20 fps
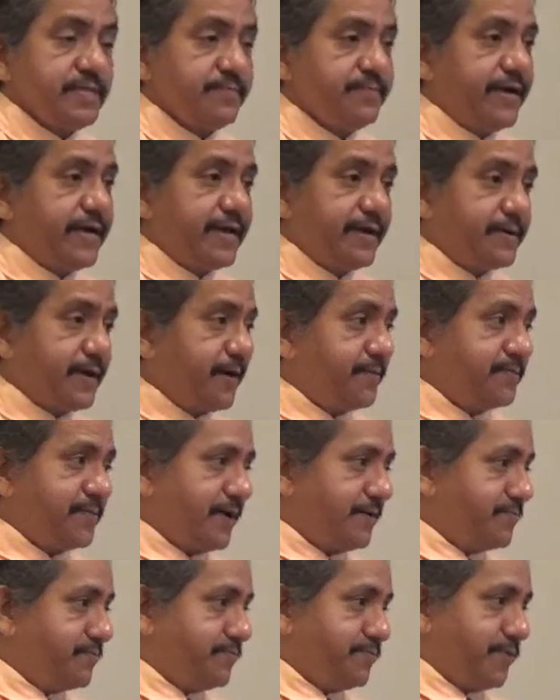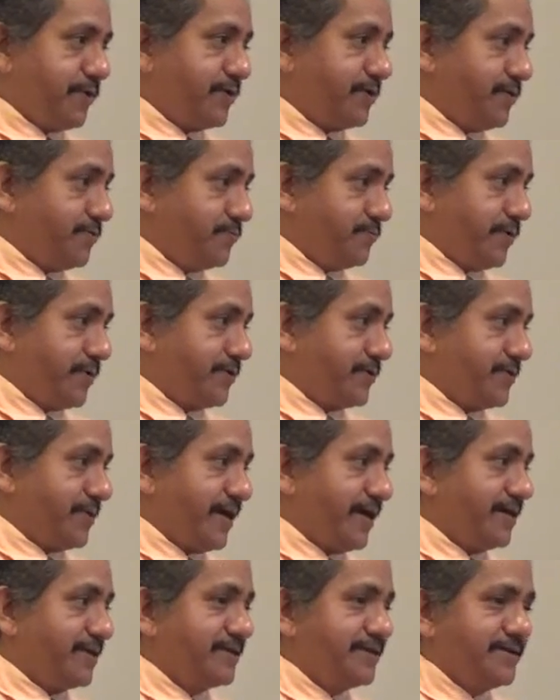Man, I'm, I'm part I'm part of
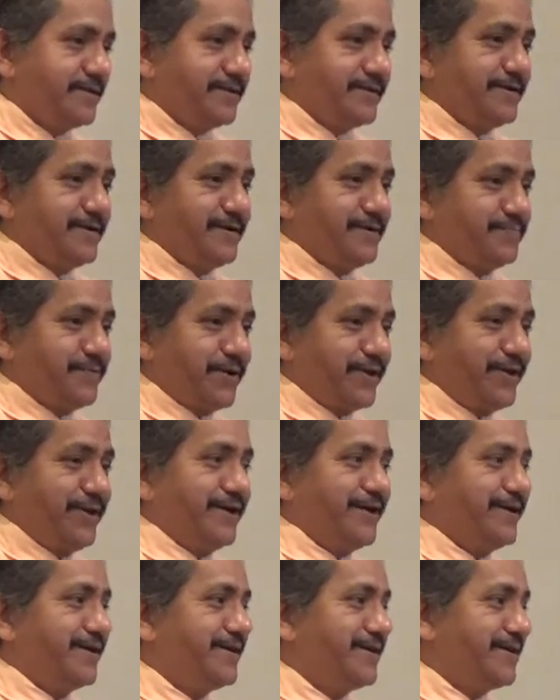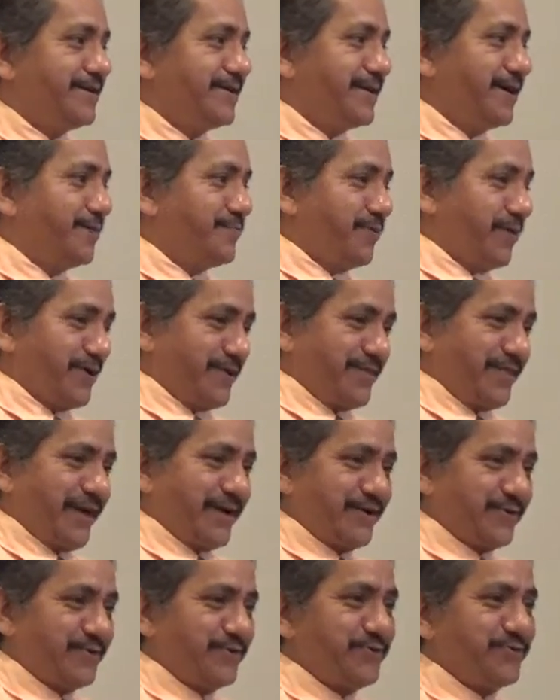that. part of
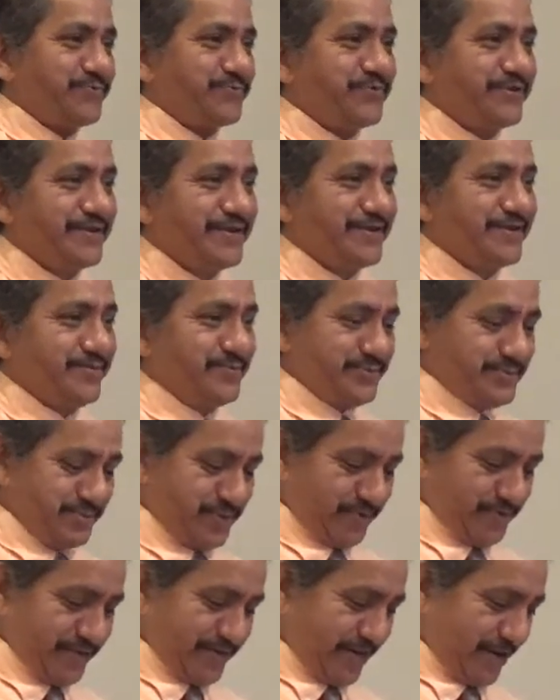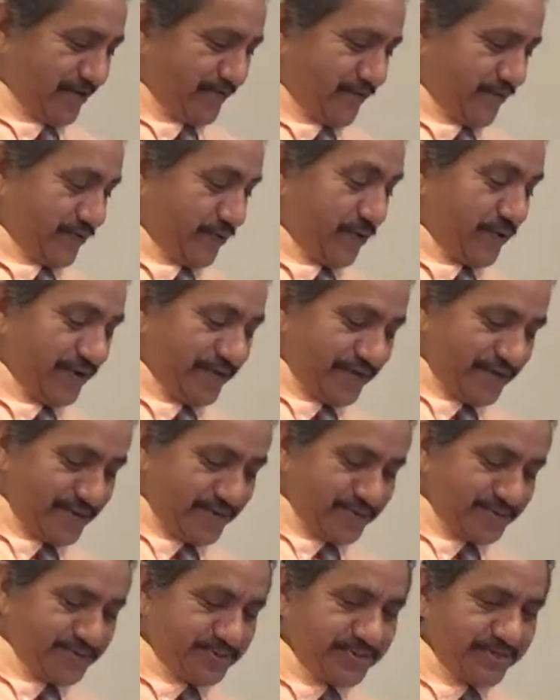that group. I've been serving God for 30
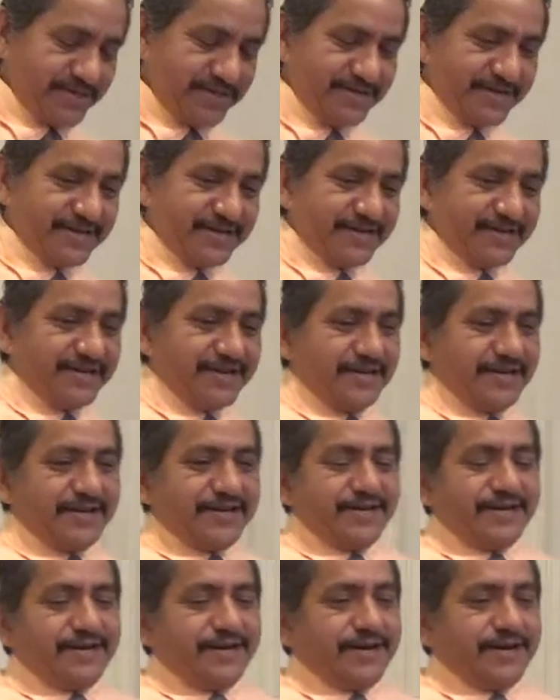years.